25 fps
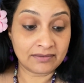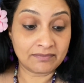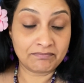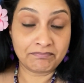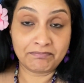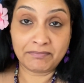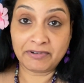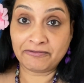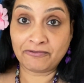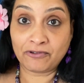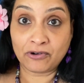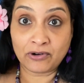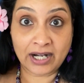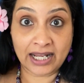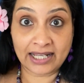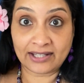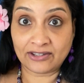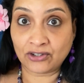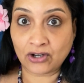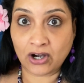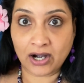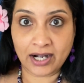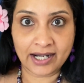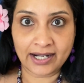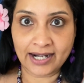before I
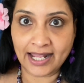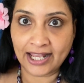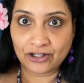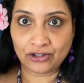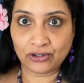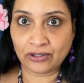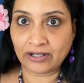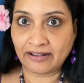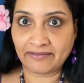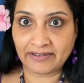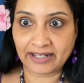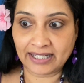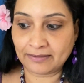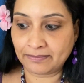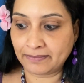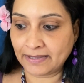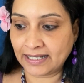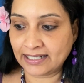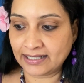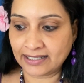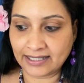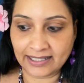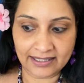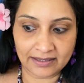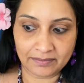started, I should have
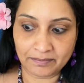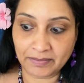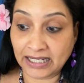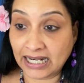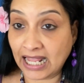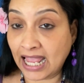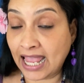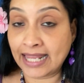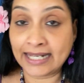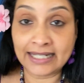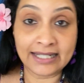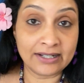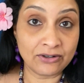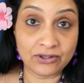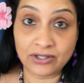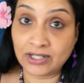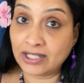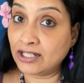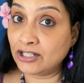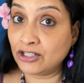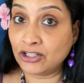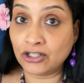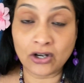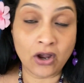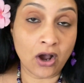explained this, but I
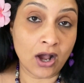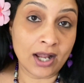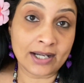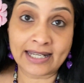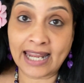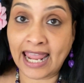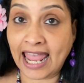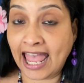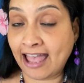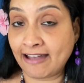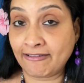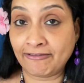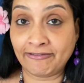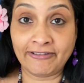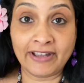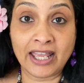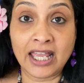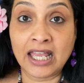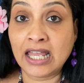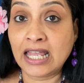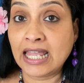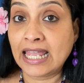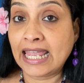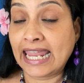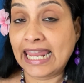did not have
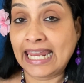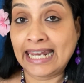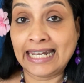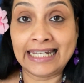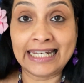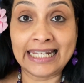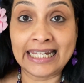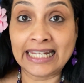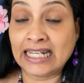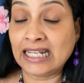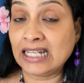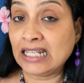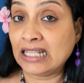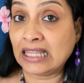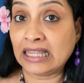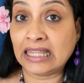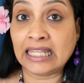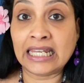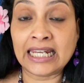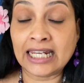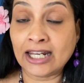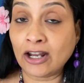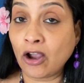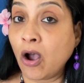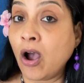
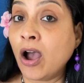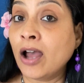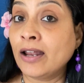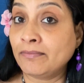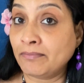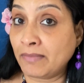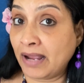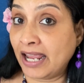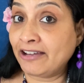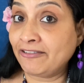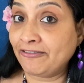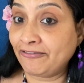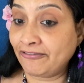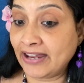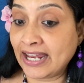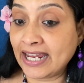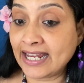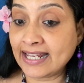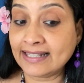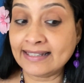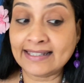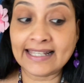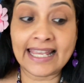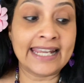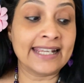anything on my
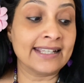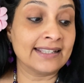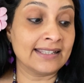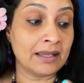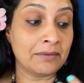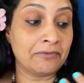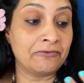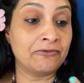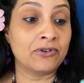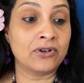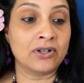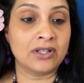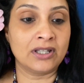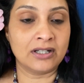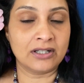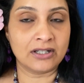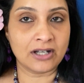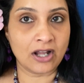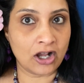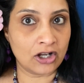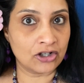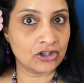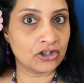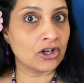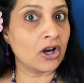face except for the
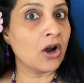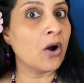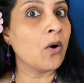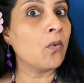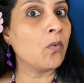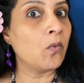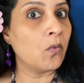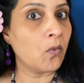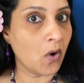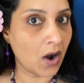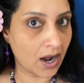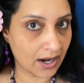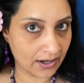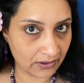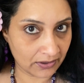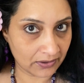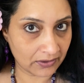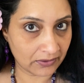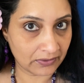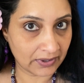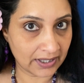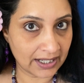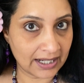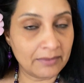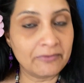Tatcha water
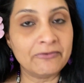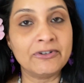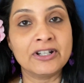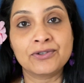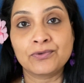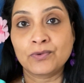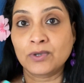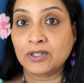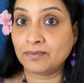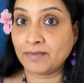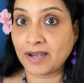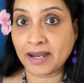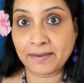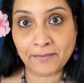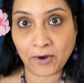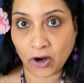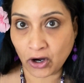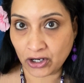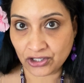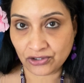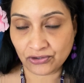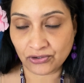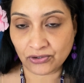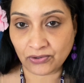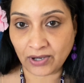cream, which was my
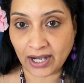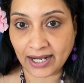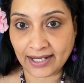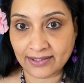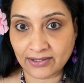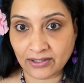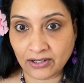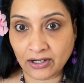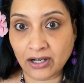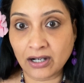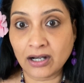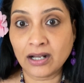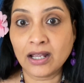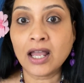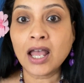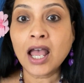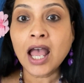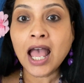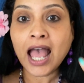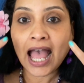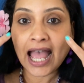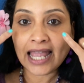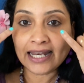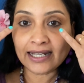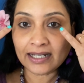moisturizer.
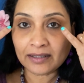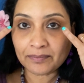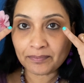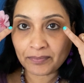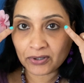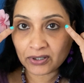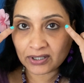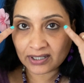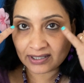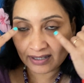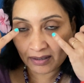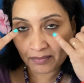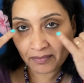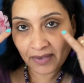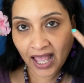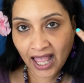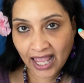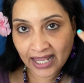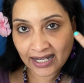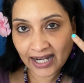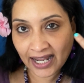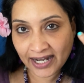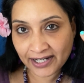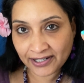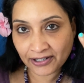I did put some
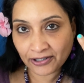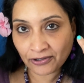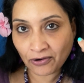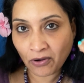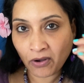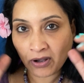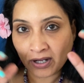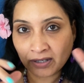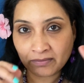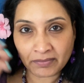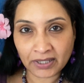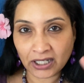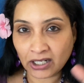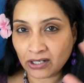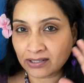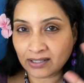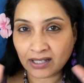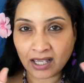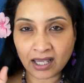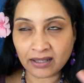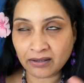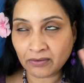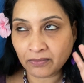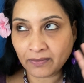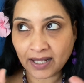eyeliner on because
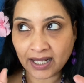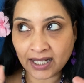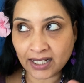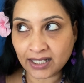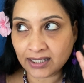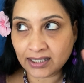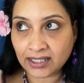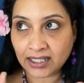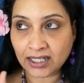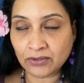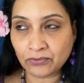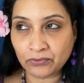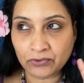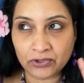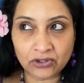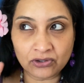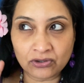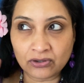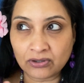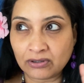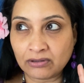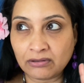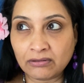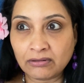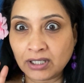otherwise it was
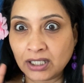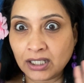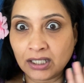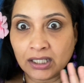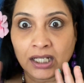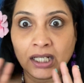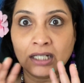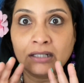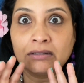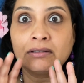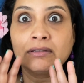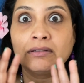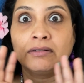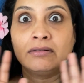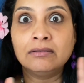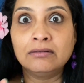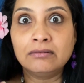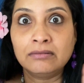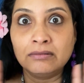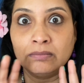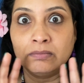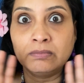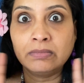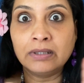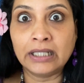just looking like
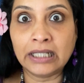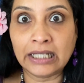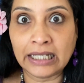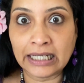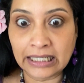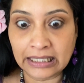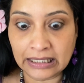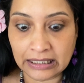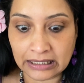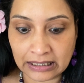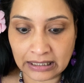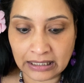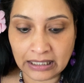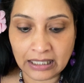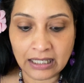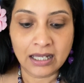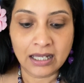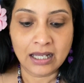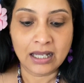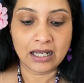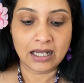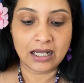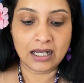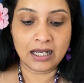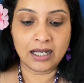too blank
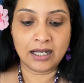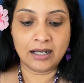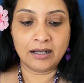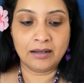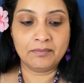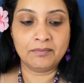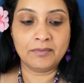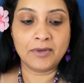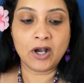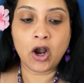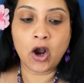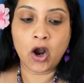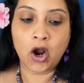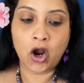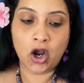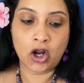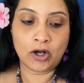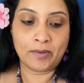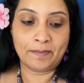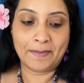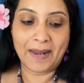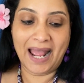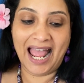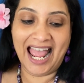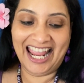
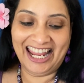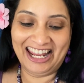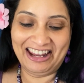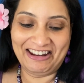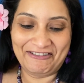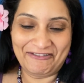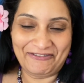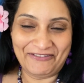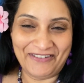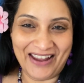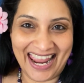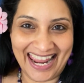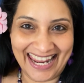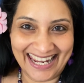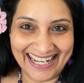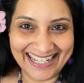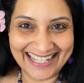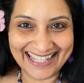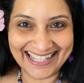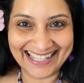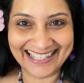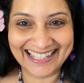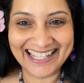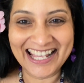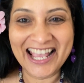on my
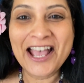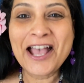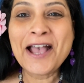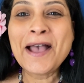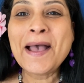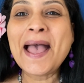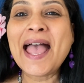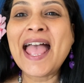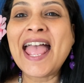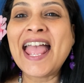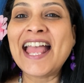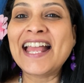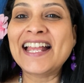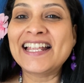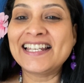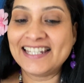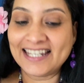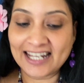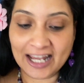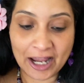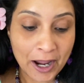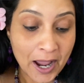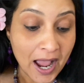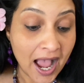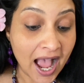face. And
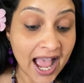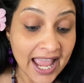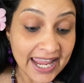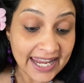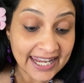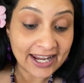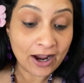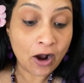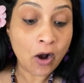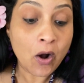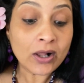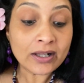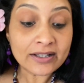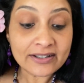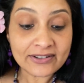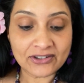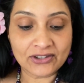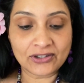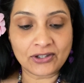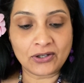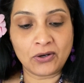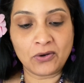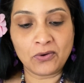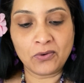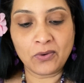I
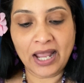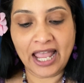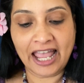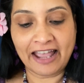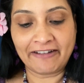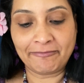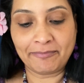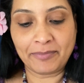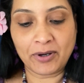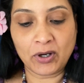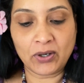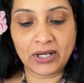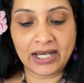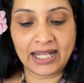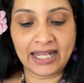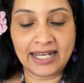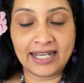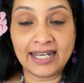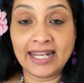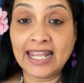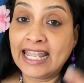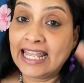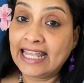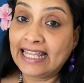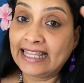also have put
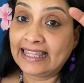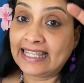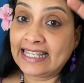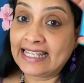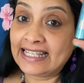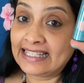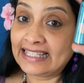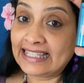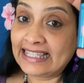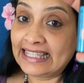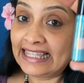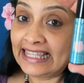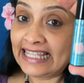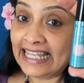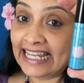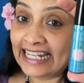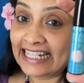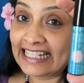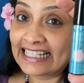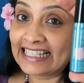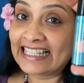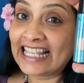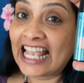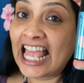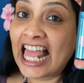in this
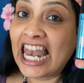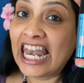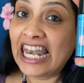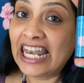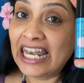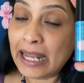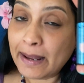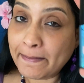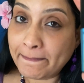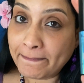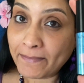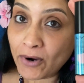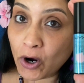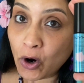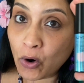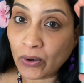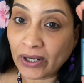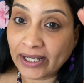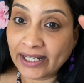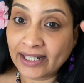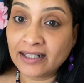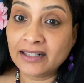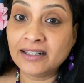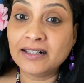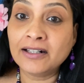NYX lip
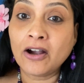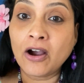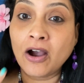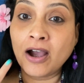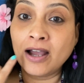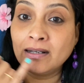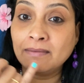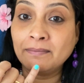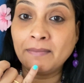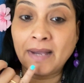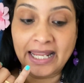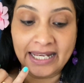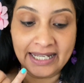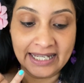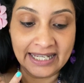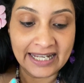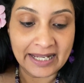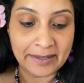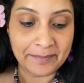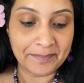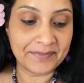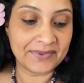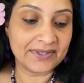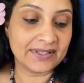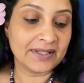oil on my
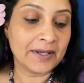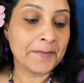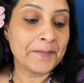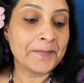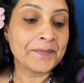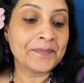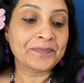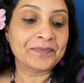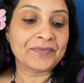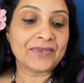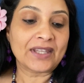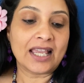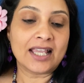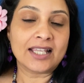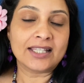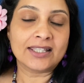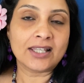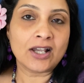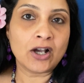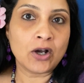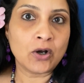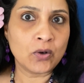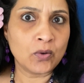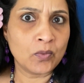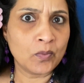lips.
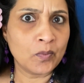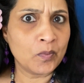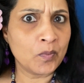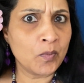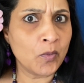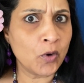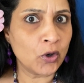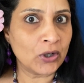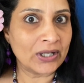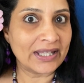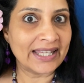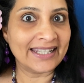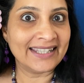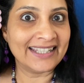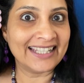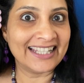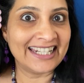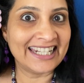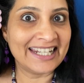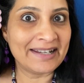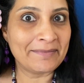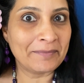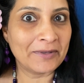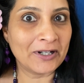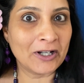So more than the
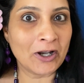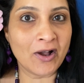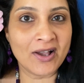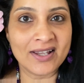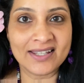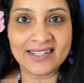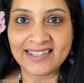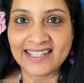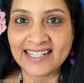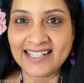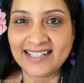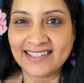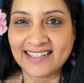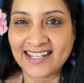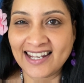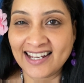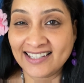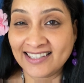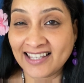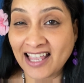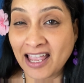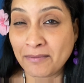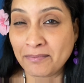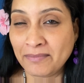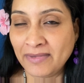lip gloss these days,
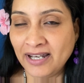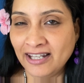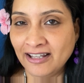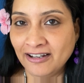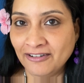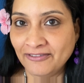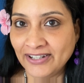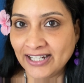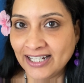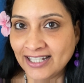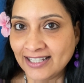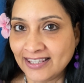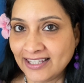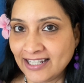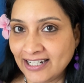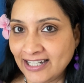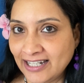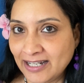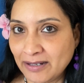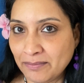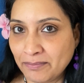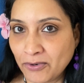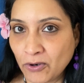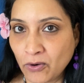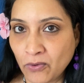I'm loving the
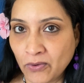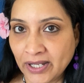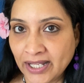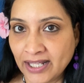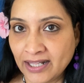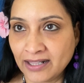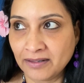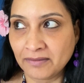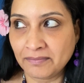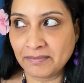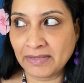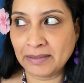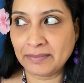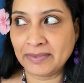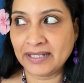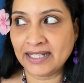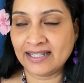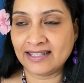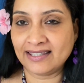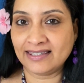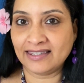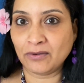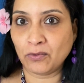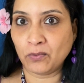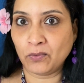lip oil. Maybe it's
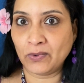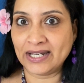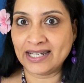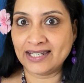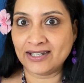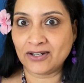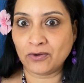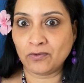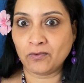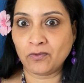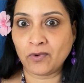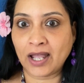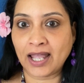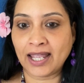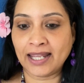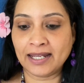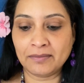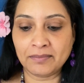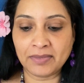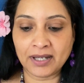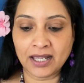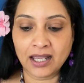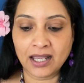the winter vibe.